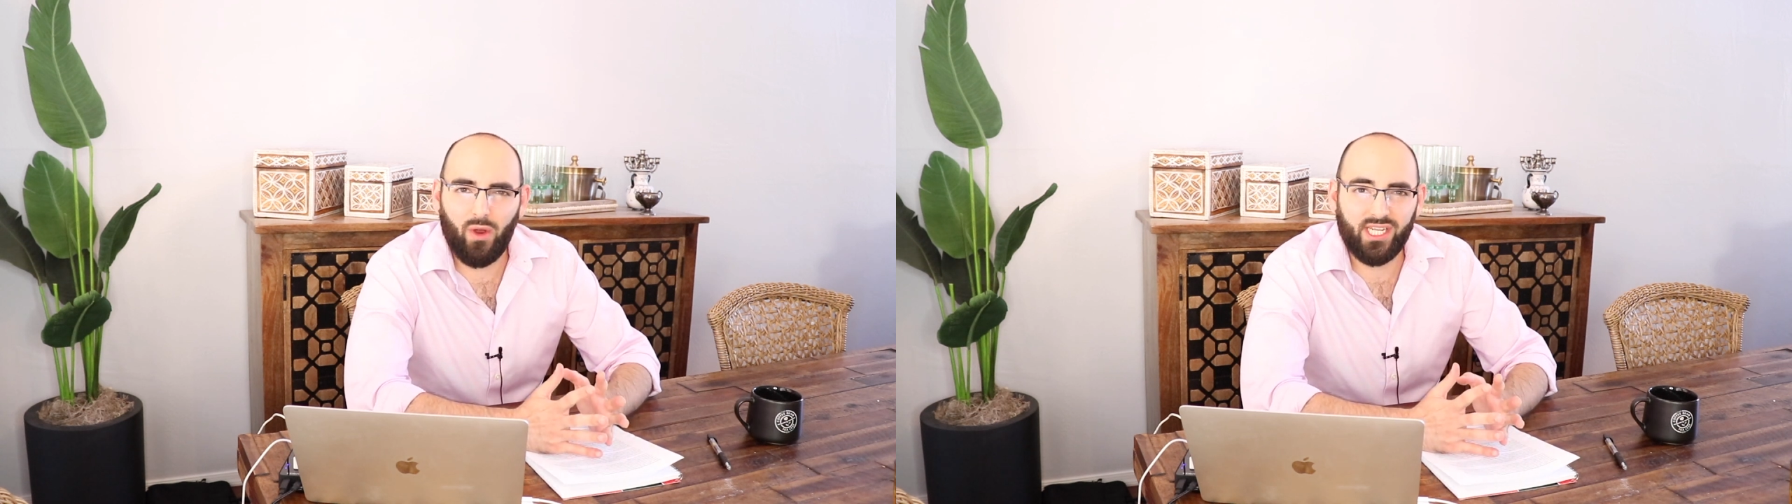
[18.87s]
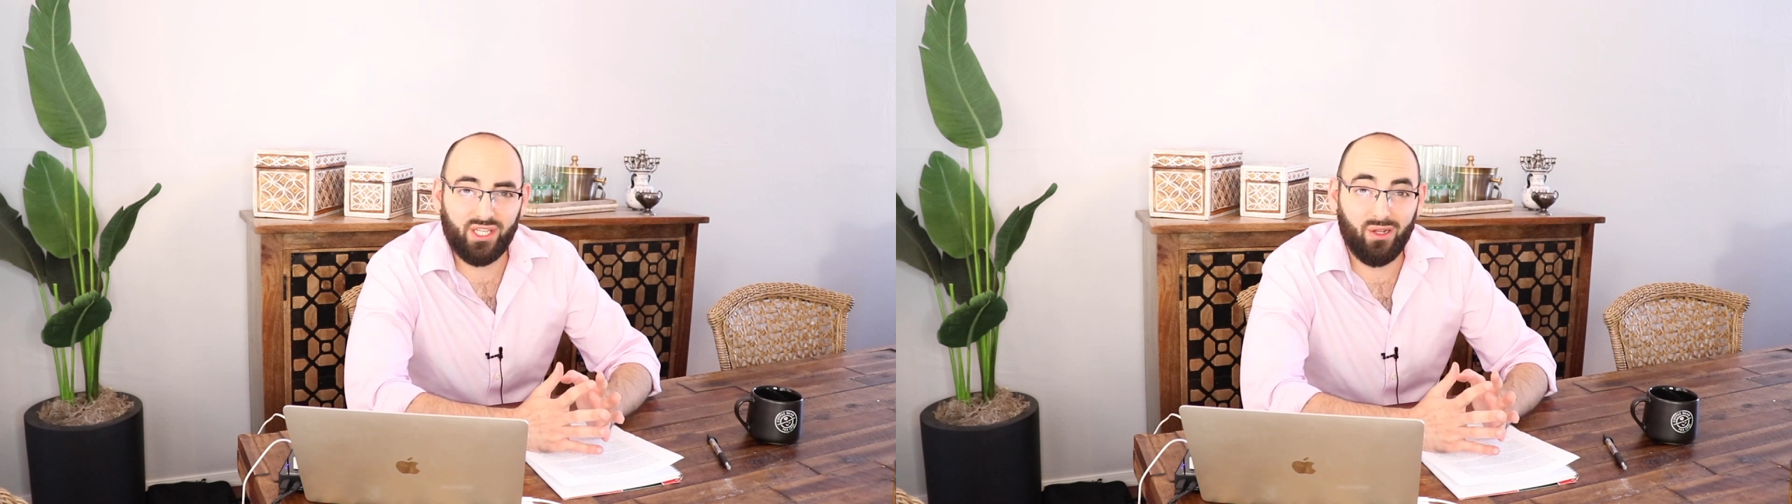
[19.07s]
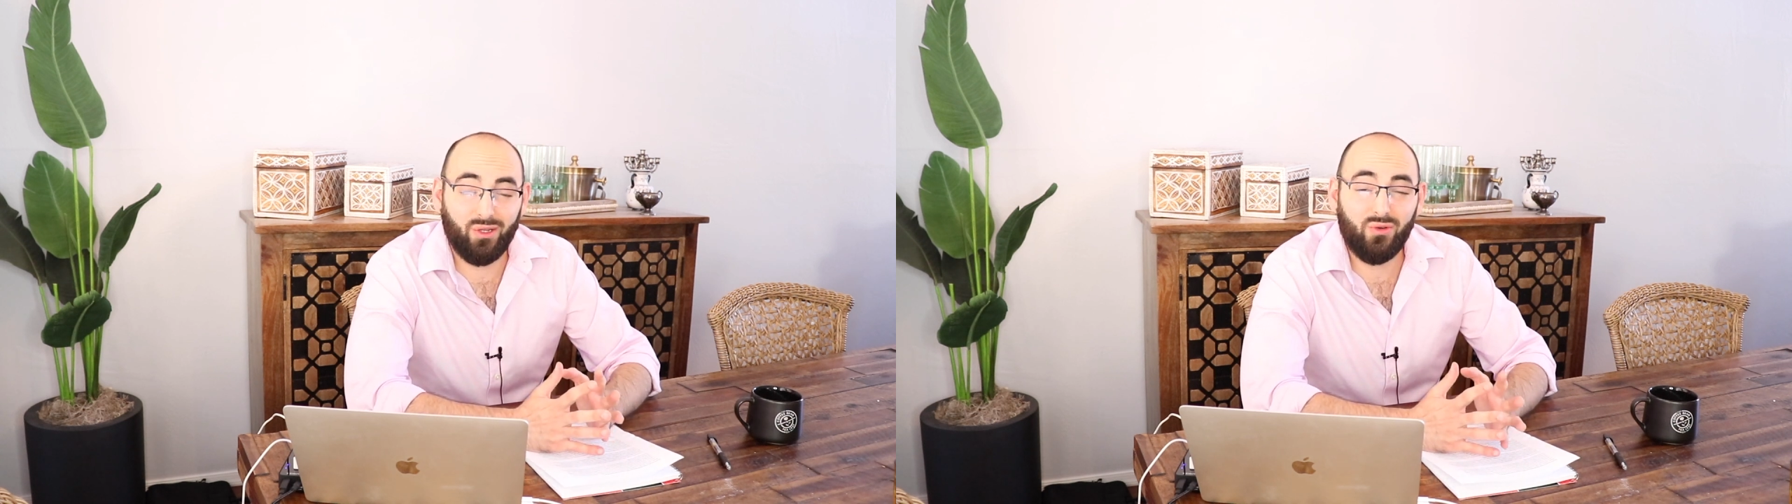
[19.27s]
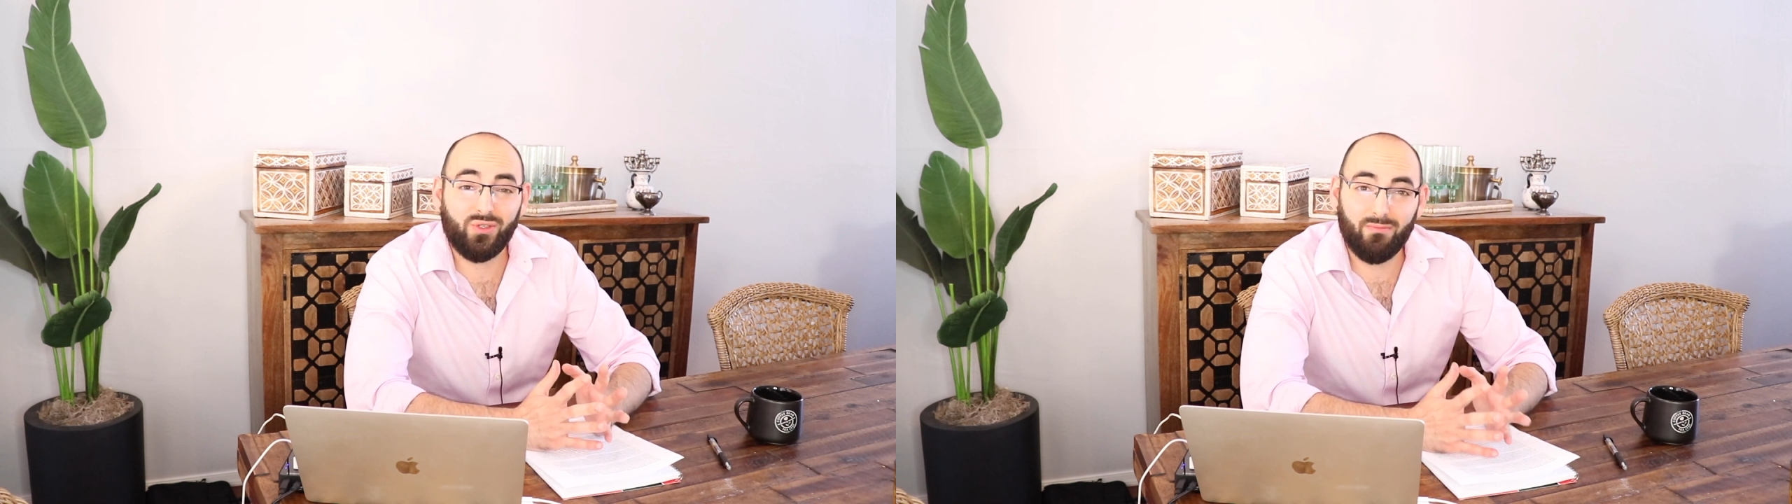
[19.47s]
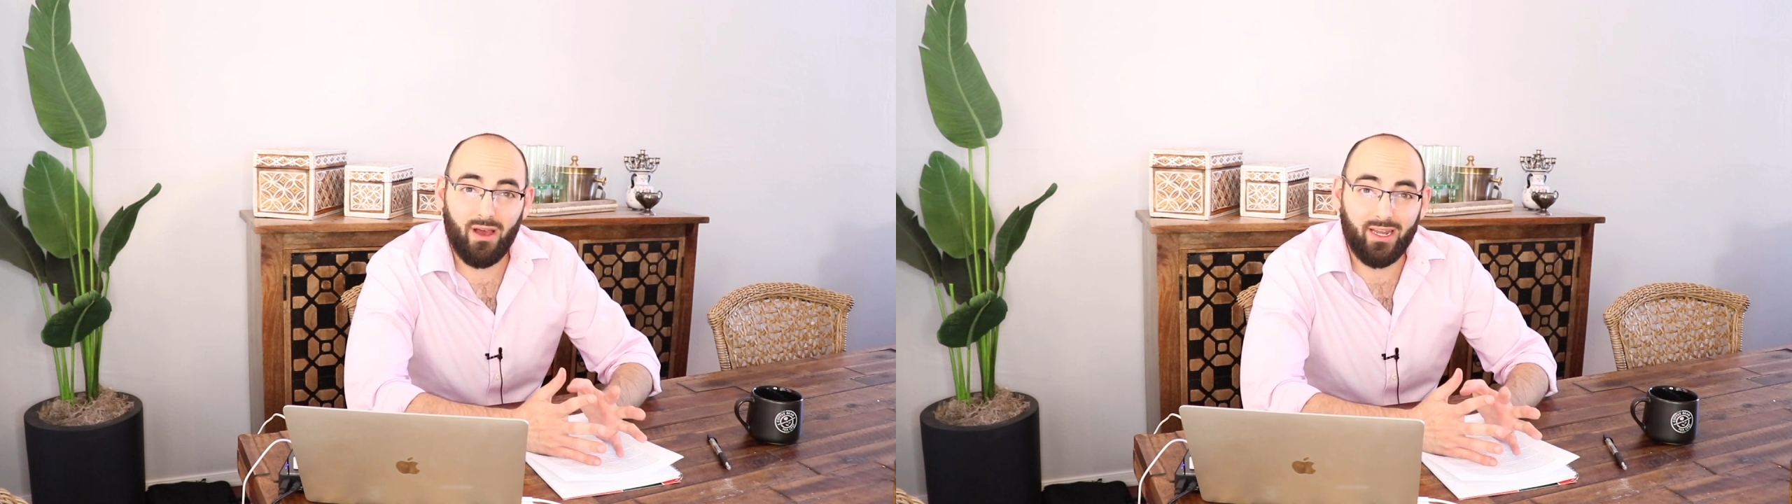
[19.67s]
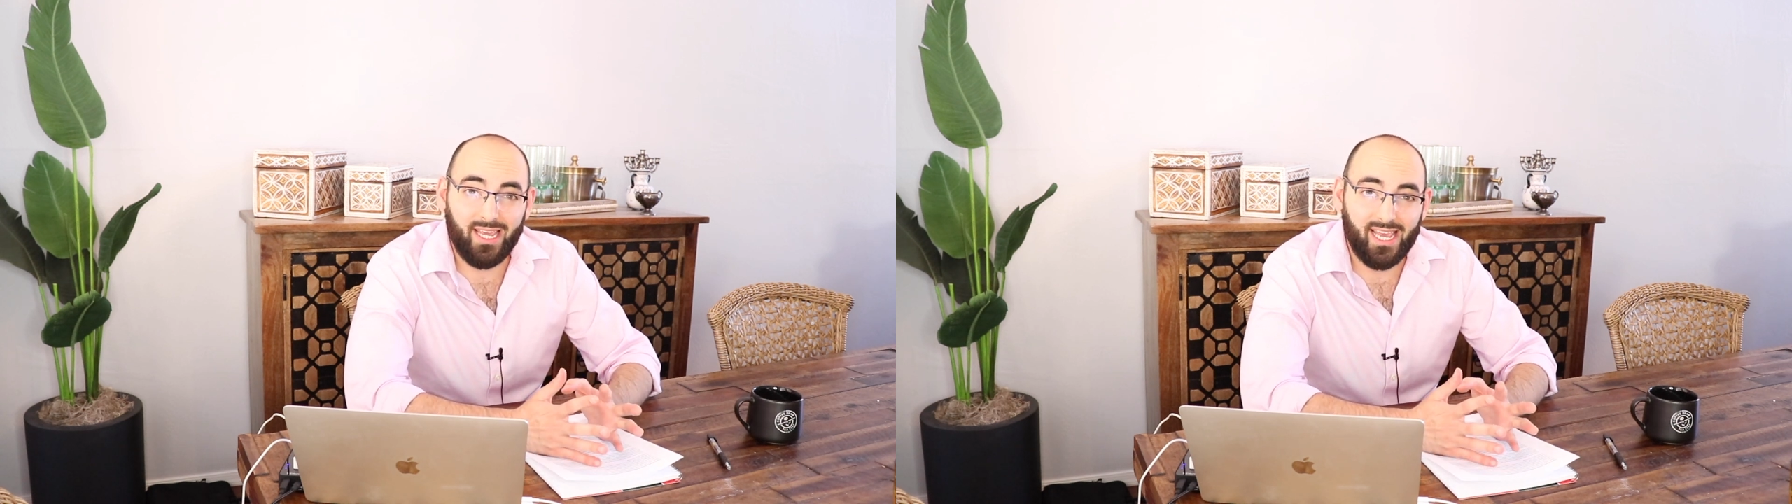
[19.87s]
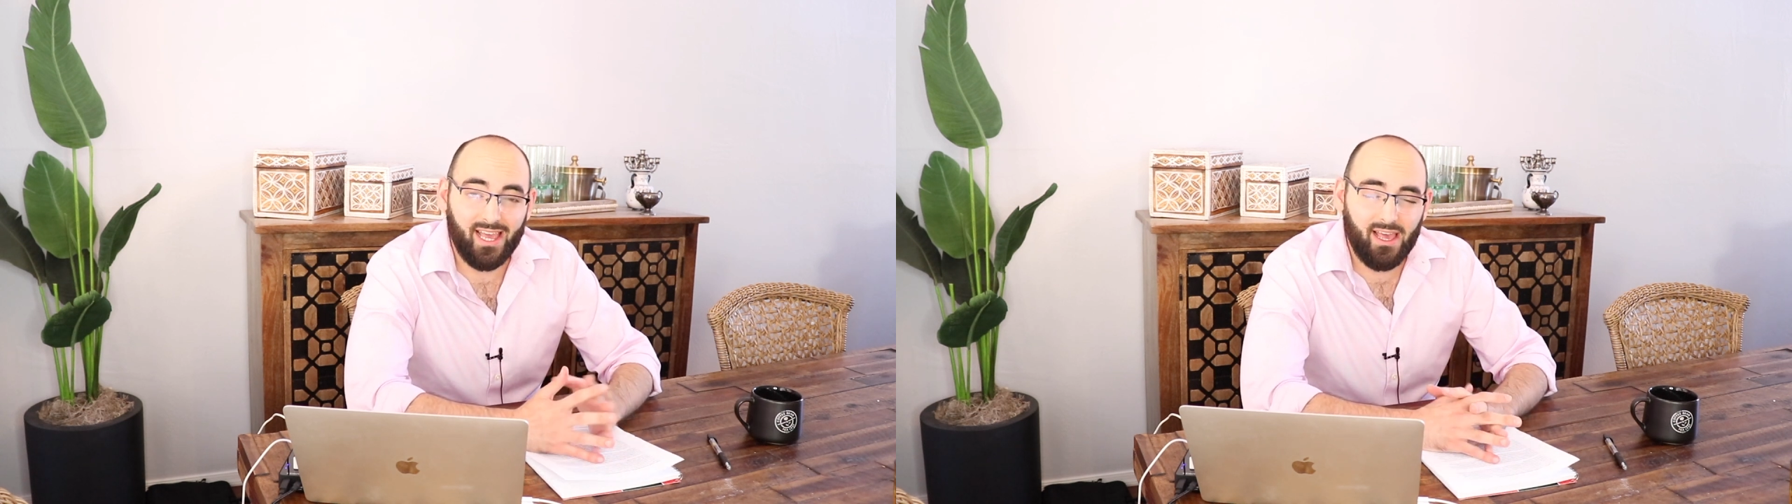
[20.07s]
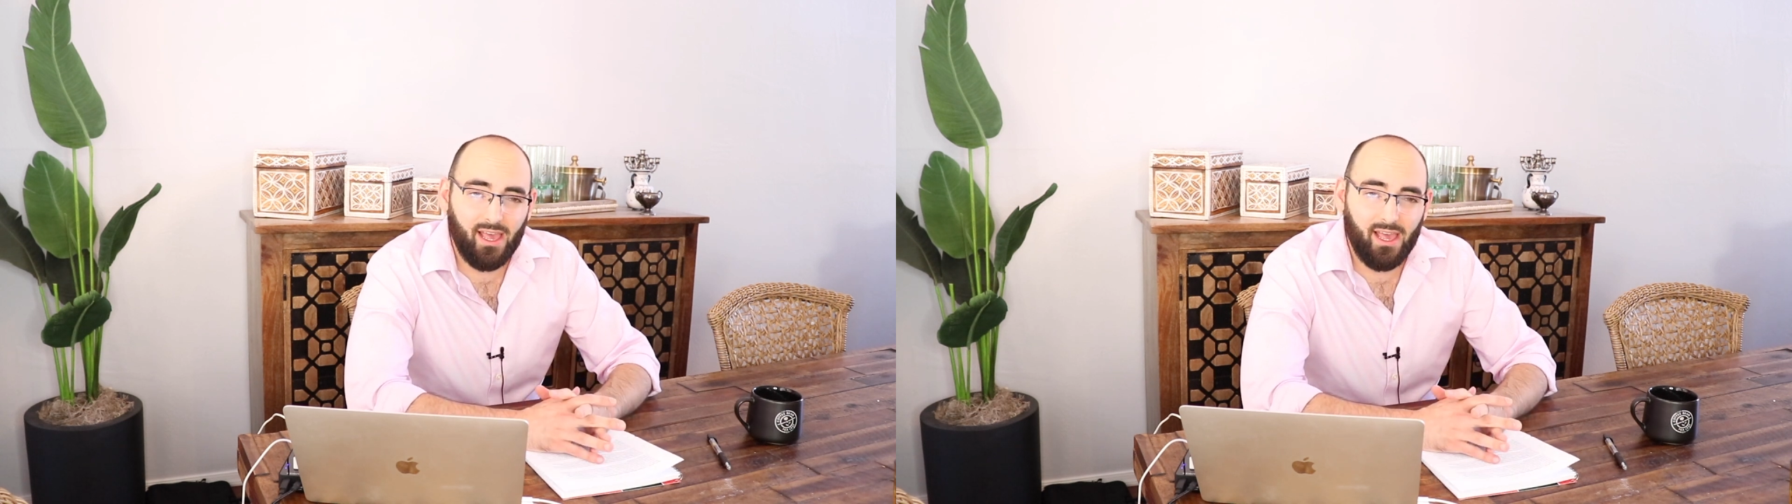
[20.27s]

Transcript: ways to lose money